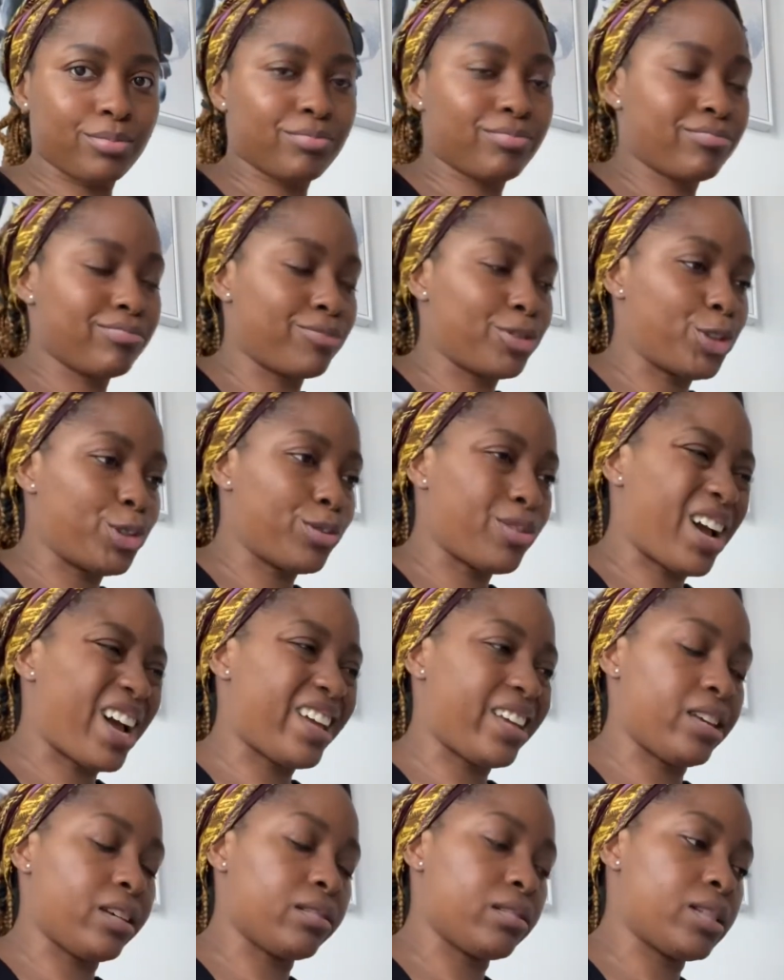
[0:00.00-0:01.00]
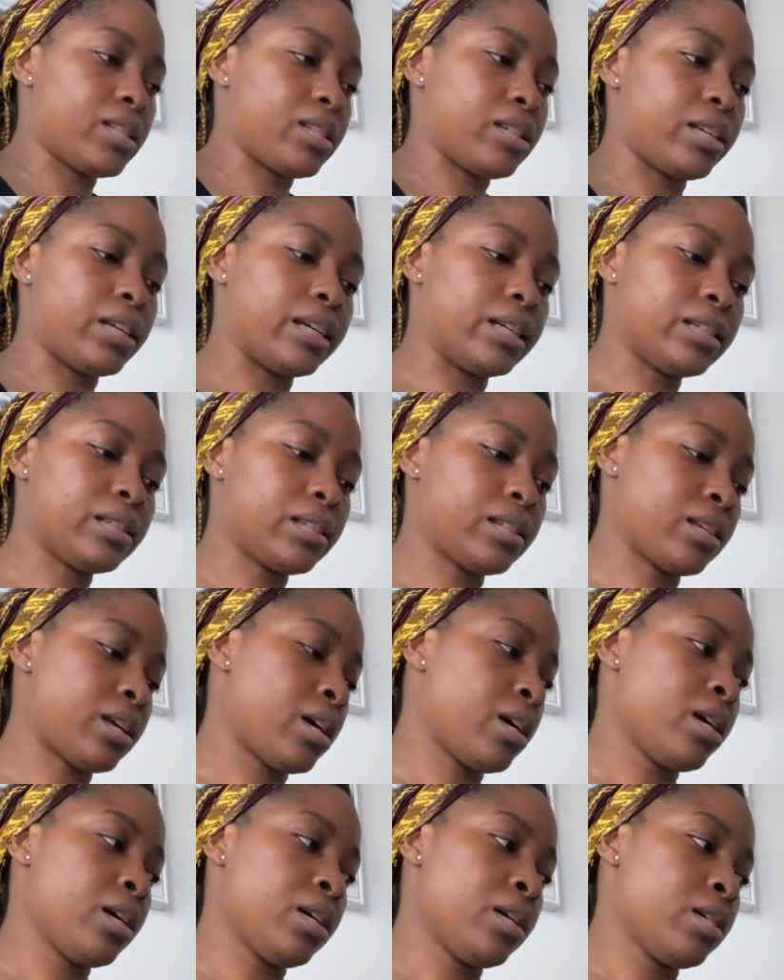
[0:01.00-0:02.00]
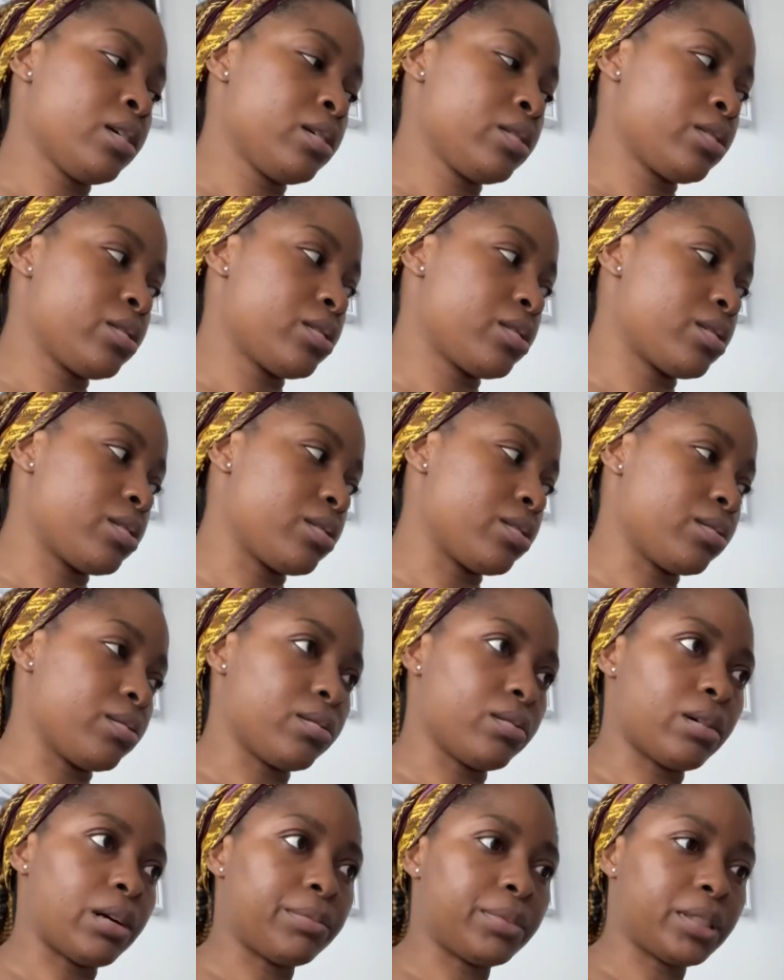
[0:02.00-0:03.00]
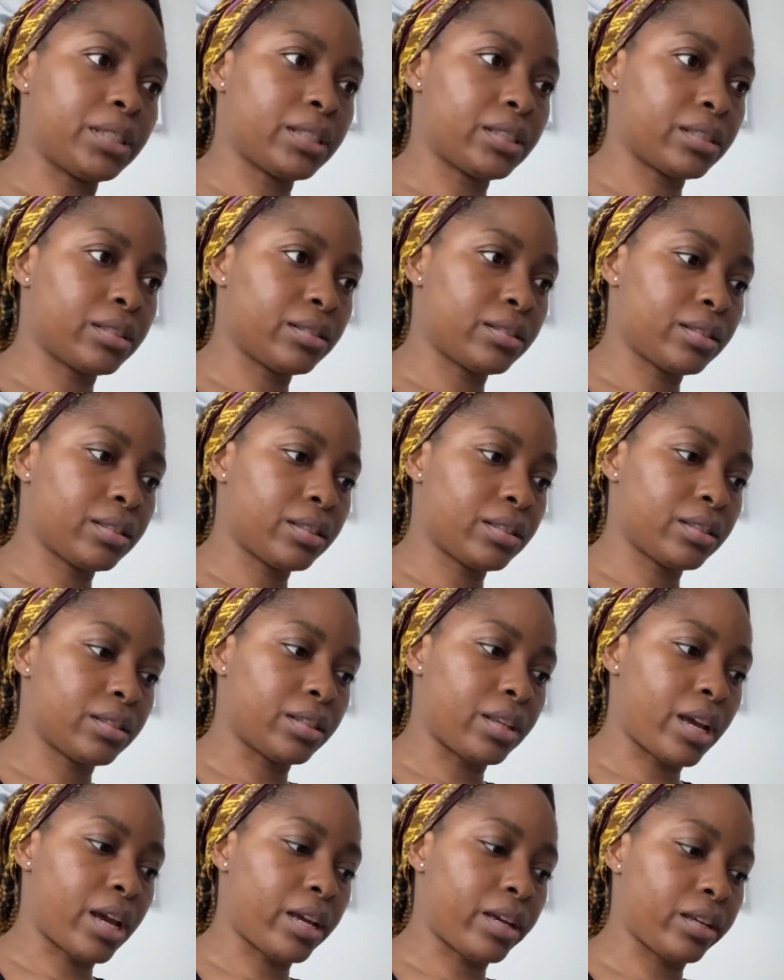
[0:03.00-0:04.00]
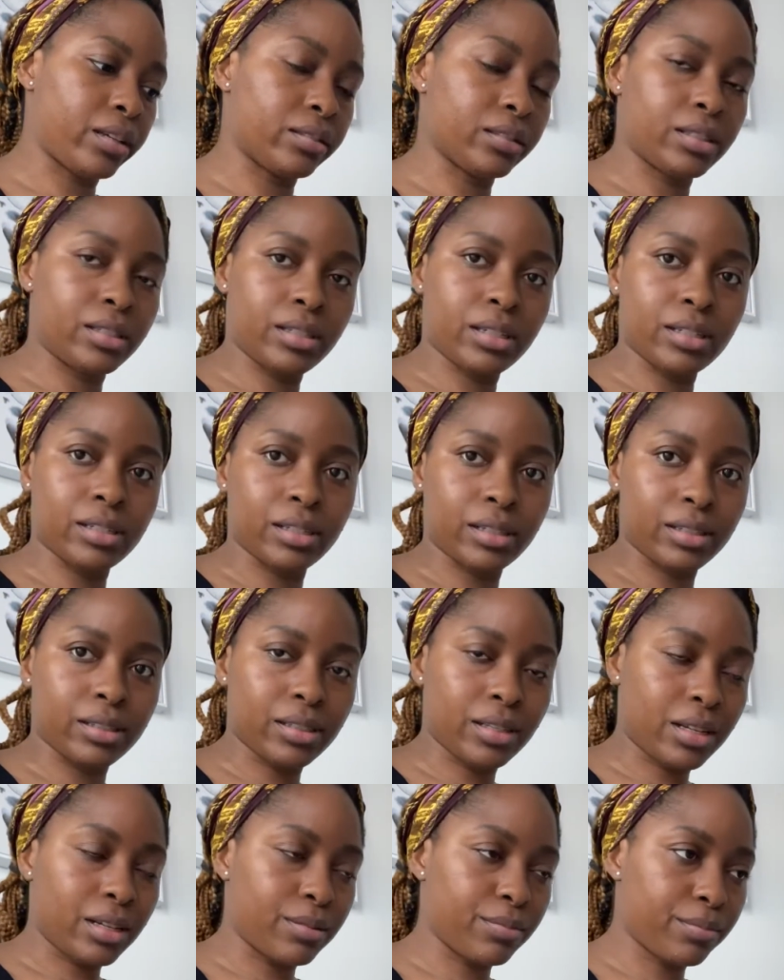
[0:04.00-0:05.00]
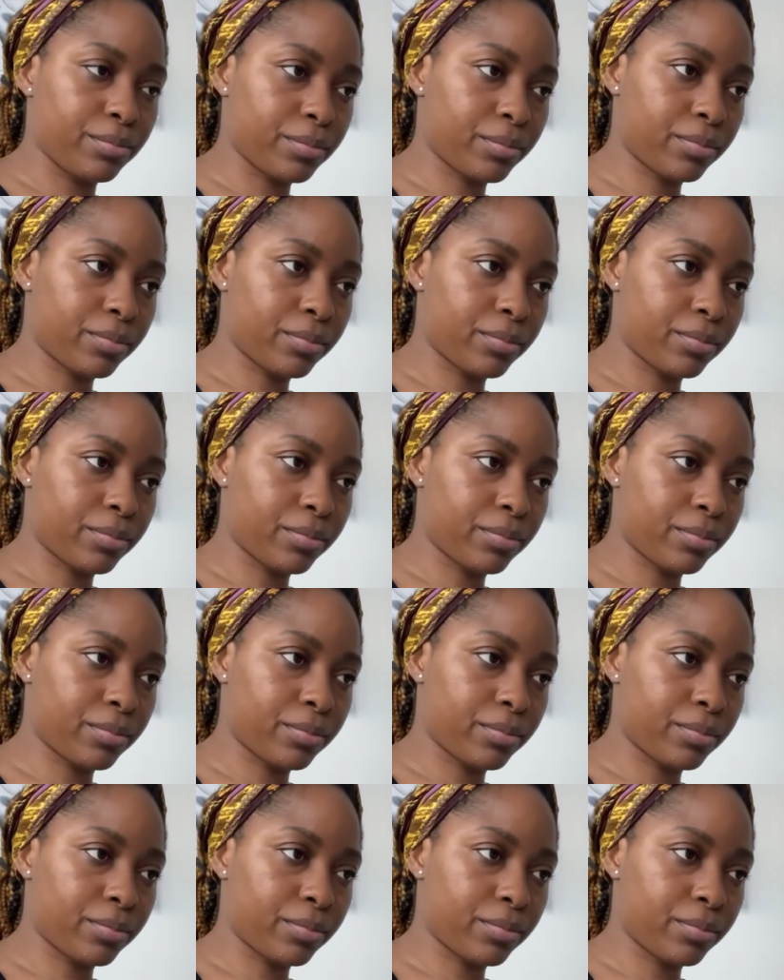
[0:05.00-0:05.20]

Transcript: do IELTS. So I'm taking the IELTS exam